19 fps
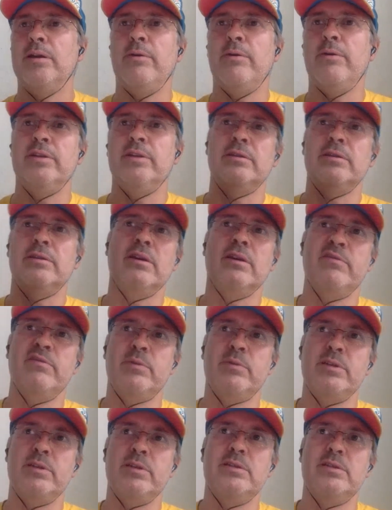going to the
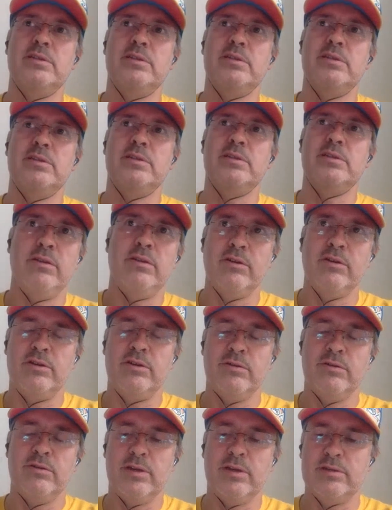government and saying, you
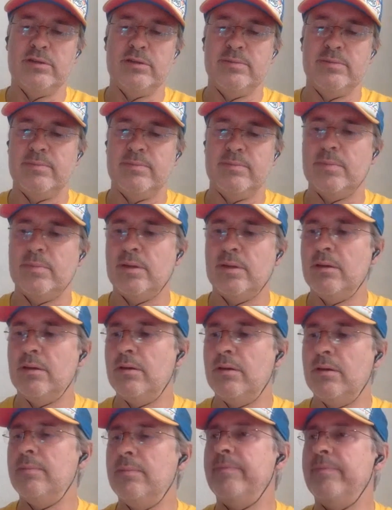know, you can do this.
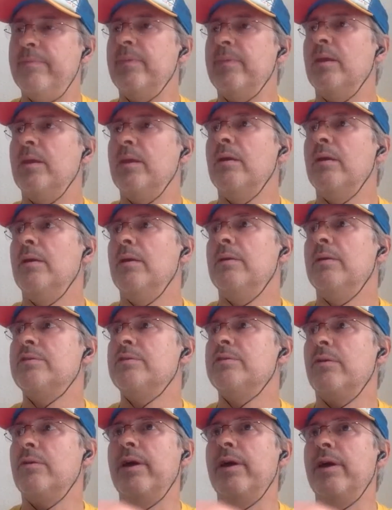
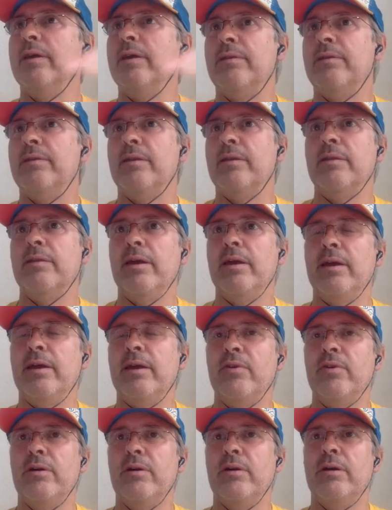So they
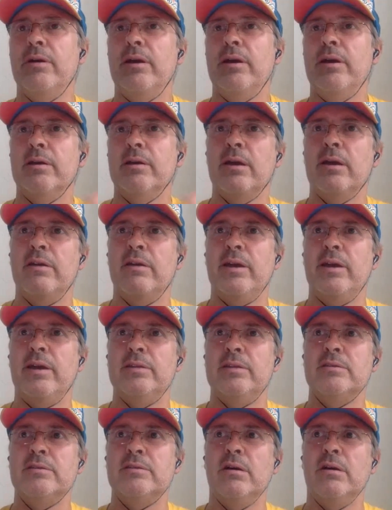have a kind of
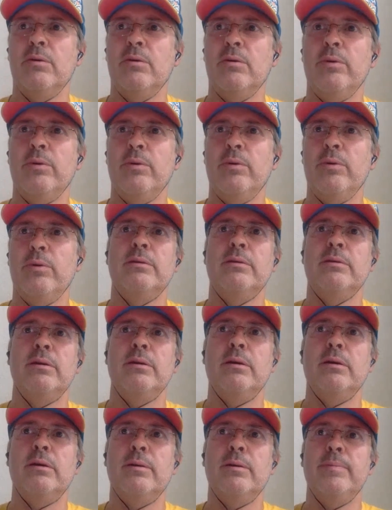head start with
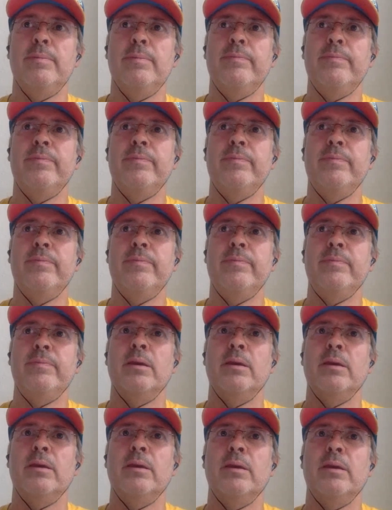it.
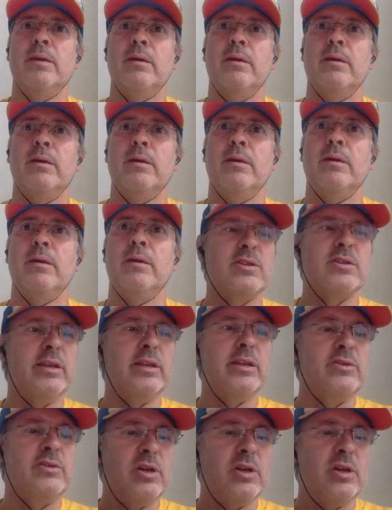But
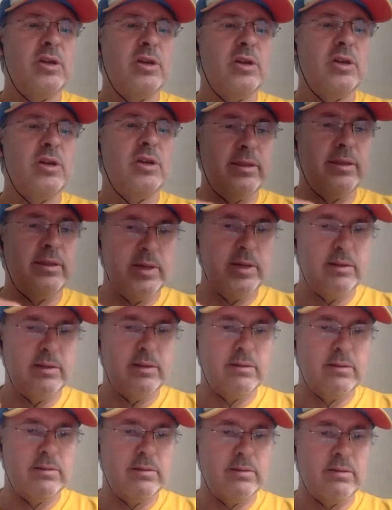actually in Germany, there
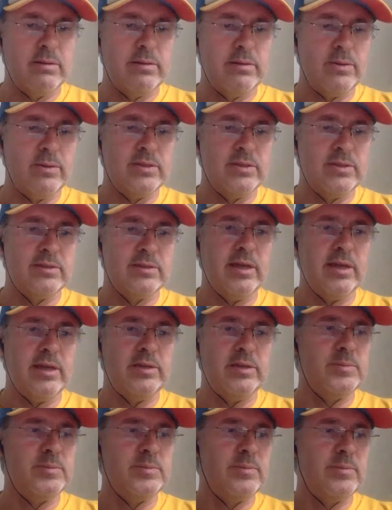was
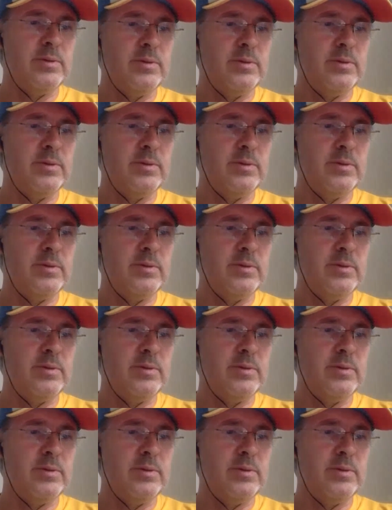this